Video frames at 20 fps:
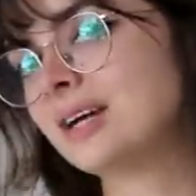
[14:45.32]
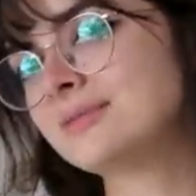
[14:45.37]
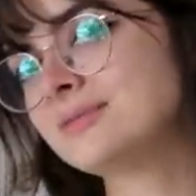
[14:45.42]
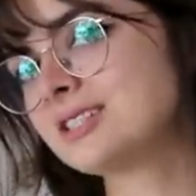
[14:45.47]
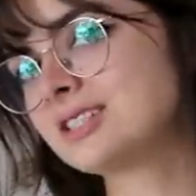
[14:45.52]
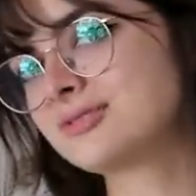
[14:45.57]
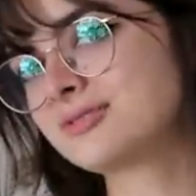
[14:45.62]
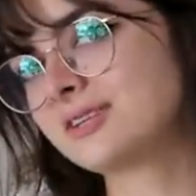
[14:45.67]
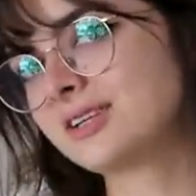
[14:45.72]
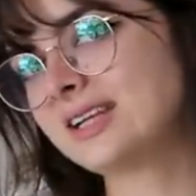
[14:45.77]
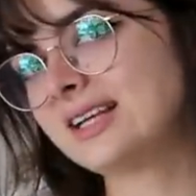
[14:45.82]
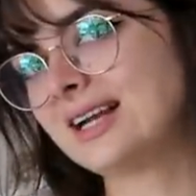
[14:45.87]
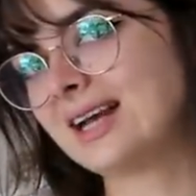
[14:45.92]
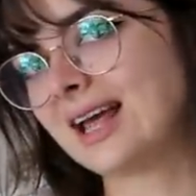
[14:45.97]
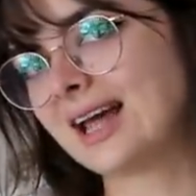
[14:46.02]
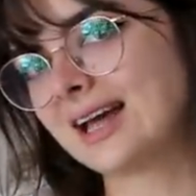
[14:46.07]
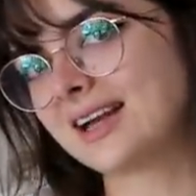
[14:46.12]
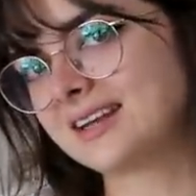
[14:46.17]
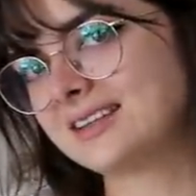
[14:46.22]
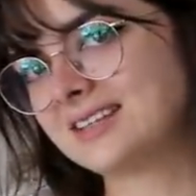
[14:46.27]
I'm just really
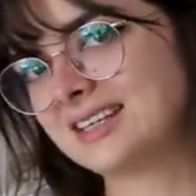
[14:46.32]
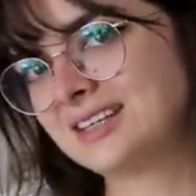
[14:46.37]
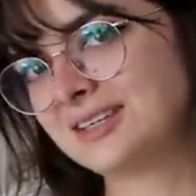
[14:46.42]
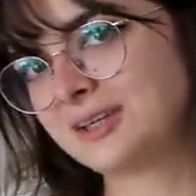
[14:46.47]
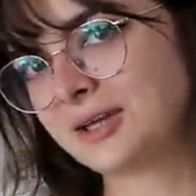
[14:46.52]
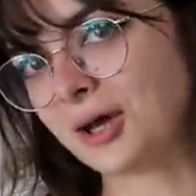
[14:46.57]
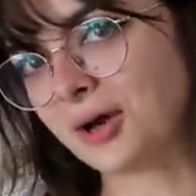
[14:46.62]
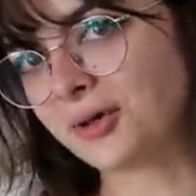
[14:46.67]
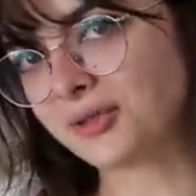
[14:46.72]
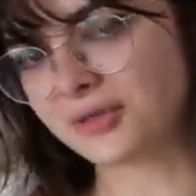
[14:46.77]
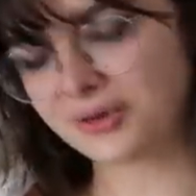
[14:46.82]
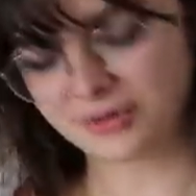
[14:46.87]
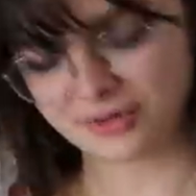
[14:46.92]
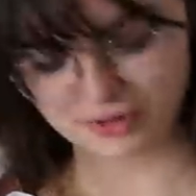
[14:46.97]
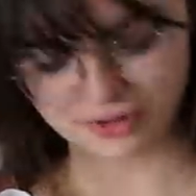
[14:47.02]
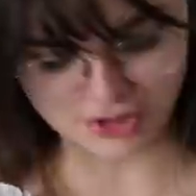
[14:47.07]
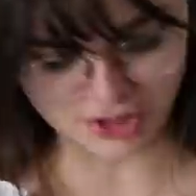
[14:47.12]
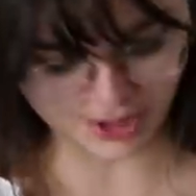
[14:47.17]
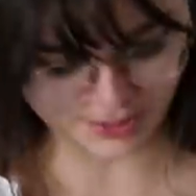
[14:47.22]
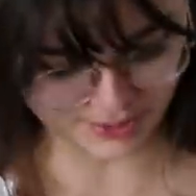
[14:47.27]
glad I didn't go through
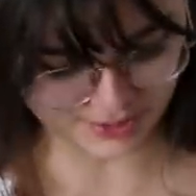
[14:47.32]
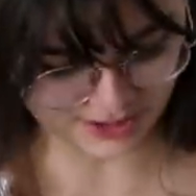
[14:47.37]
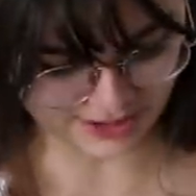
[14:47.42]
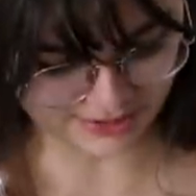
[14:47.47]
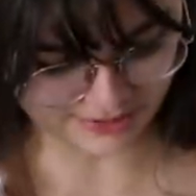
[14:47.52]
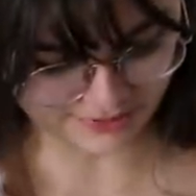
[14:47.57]
the trouble